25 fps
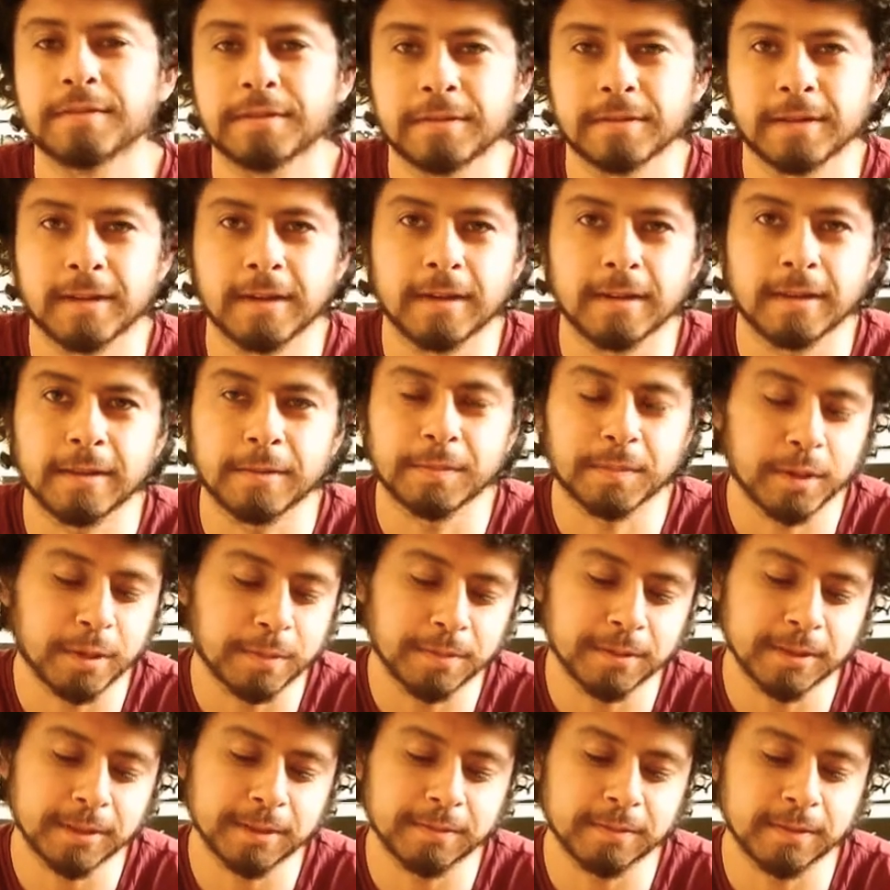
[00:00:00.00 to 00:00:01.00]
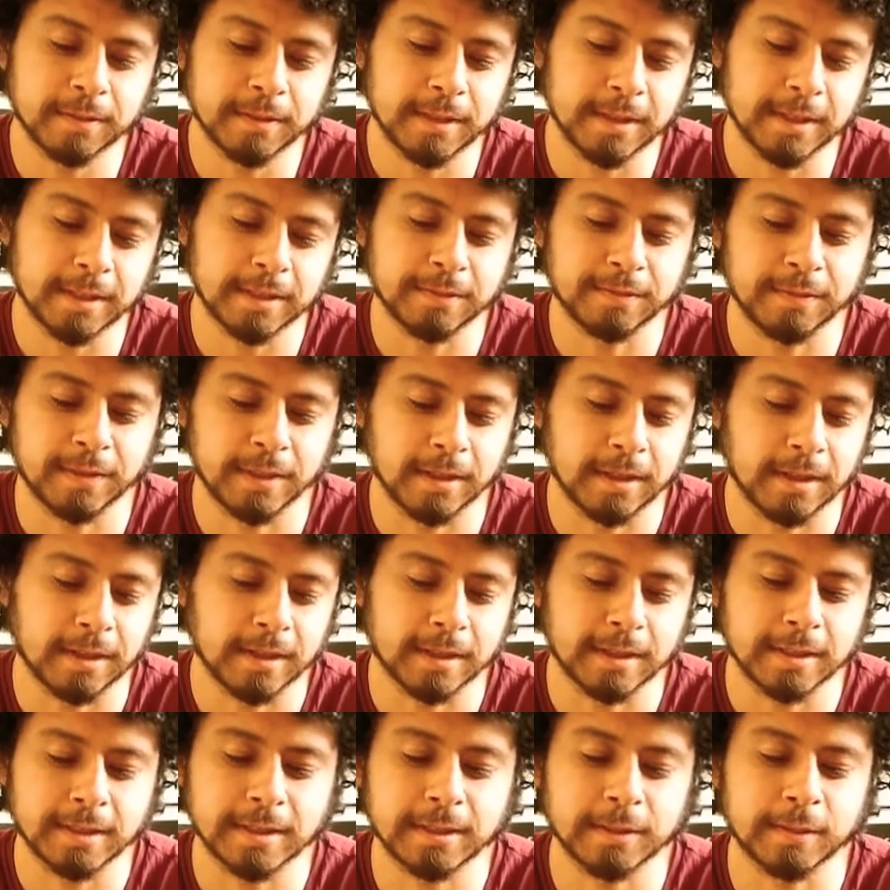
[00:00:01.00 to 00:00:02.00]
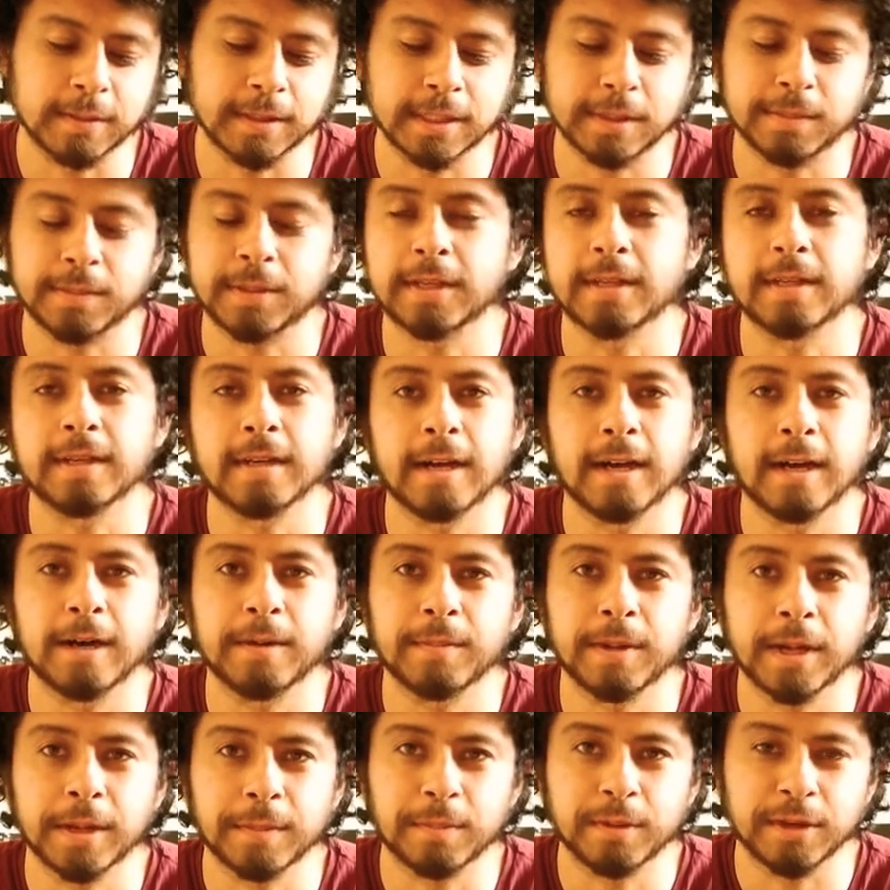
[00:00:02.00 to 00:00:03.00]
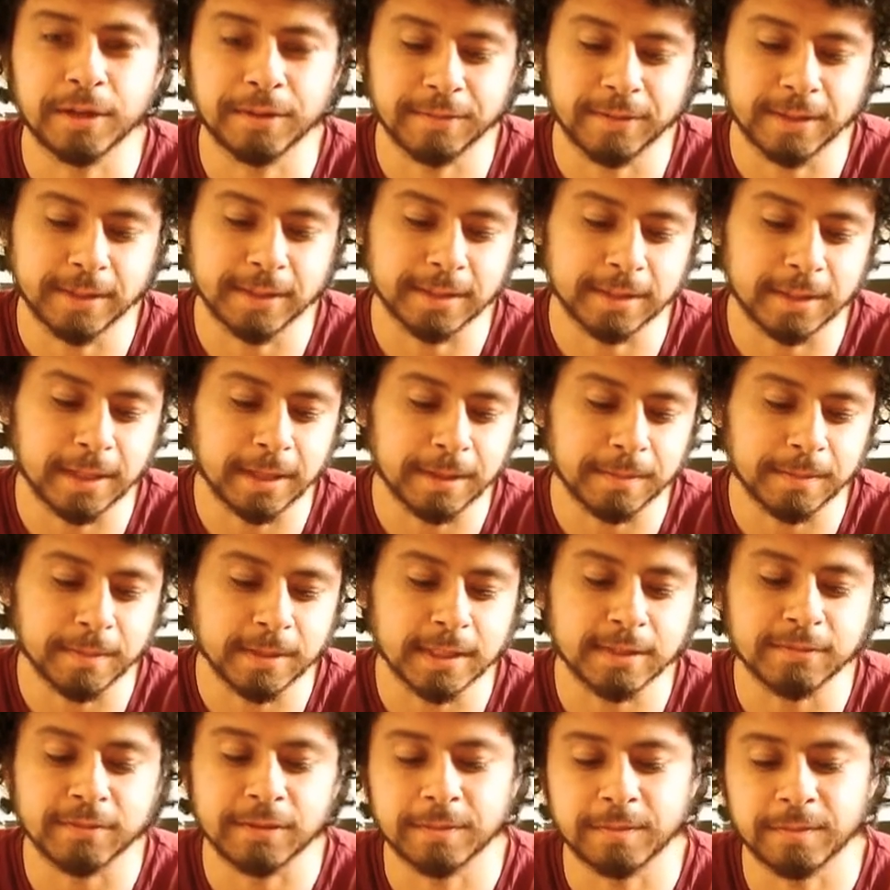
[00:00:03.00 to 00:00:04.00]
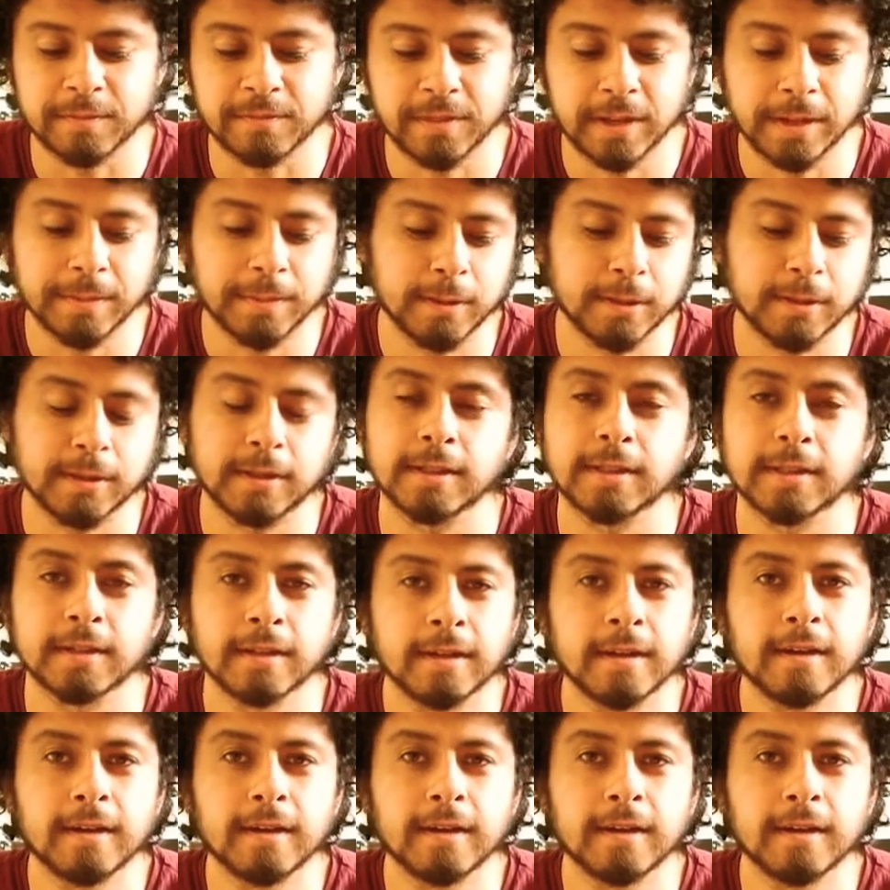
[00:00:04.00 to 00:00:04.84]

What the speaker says: The purpose of today's vlog is to explain how my previous statements from February